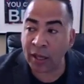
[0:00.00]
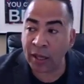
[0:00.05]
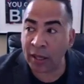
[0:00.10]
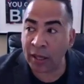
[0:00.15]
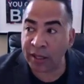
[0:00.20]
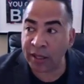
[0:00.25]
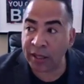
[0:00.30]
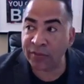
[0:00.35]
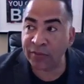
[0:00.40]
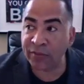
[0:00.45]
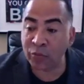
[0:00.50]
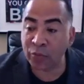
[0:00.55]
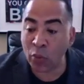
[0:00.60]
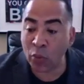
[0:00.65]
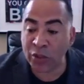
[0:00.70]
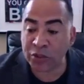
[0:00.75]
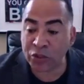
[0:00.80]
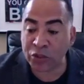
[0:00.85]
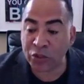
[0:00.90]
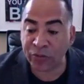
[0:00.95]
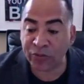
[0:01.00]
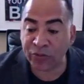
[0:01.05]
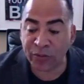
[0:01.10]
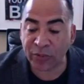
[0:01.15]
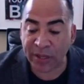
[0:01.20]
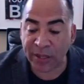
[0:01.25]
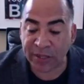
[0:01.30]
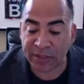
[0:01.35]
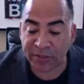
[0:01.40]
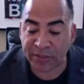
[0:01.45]
give one story
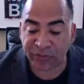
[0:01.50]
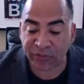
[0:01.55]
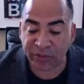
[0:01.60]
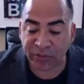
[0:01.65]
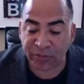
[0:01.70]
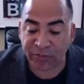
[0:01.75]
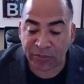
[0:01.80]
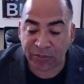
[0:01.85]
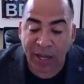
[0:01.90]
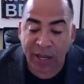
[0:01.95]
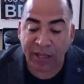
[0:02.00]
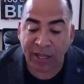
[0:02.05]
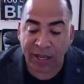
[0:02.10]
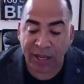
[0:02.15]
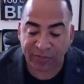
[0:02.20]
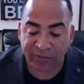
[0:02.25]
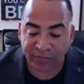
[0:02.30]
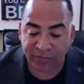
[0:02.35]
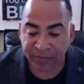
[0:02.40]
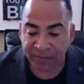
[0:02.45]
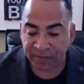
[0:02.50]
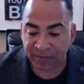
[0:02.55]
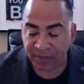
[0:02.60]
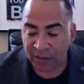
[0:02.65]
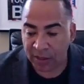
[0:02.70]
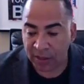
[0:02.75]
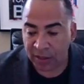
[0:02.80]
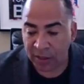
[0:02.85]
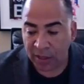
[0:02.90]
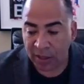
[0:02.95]
from my life.
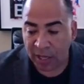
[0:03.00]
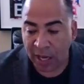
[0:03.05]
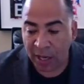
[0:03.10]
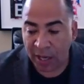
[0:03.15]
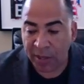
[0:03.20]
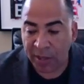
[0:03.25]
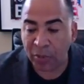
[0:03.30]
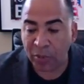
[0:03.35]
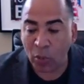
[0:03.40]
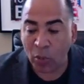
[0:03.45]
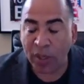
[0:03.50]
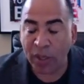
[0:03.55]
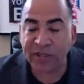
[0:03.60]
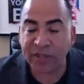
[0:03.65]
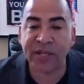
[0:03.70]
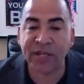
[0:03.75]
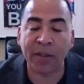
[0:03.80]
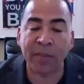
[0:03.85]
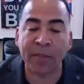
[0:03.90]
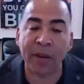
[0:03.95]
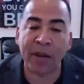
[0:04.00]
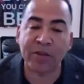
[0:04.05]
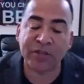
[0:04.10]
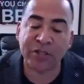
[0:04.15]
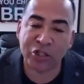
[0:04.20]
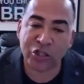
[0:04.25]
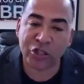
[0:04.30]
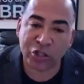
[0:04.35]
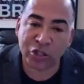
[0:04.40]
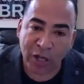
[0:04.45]
I remember one time I was
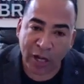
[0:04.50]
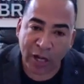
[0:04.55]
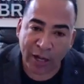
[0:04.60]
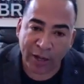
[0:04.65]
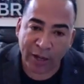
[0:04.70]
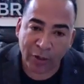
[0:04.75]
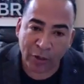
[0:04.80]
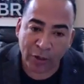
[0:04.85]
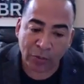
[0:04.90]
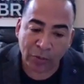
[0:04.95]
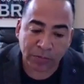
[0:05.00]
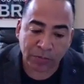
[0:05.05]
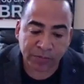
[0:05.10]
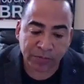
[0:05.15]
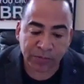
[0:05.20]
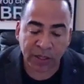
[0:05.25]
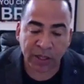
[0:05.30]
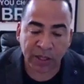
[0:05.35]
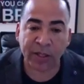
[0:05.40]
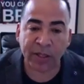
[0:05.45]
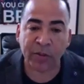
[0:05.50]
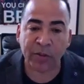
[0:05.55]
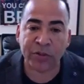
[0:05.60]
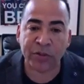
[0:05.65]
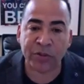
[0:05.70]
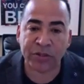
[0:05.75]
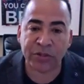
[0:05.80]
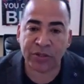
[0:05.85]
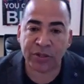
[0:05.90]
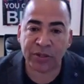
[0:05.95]
in Chicago, and
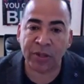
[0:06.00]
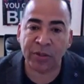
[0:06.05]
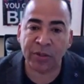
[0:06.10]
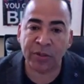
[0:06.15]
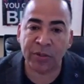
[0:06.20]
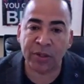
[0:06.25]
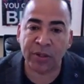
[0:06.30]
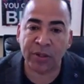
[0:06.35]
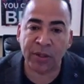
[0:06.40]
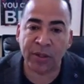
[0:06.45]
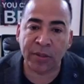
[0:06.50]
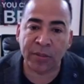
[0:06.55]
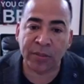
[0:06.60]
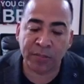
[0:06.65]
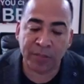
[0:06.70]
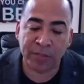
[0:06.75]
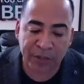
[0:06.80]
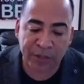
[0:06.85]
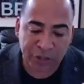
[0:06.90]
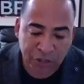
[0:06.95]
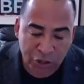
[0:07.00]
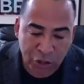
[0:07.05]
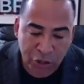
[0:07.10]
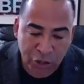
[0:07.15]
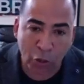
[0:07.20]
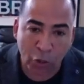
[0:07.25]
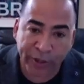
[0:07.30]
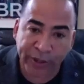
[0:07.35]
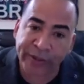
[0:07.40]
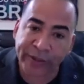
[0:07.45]
it had been
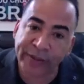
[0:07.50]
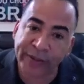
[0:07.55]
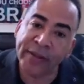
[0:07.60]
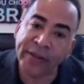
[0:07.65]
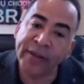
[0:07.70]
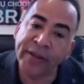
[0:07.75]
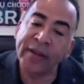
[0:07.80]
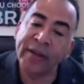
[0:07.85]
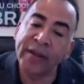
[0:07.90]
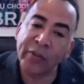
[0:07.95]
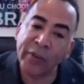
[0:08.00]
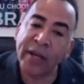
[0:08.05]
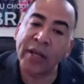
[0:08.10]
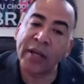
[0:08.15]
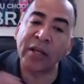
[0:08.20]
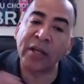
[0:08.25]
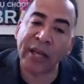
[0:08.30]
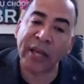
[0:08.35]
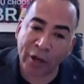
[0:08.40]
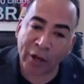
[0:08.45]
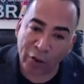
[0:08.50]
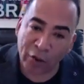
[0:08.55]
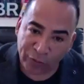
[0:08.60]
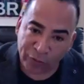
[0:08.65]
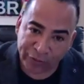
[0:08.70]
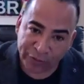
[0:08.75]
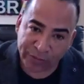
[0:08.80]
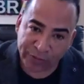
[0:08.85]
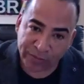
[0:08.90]
snowing. We had a layover.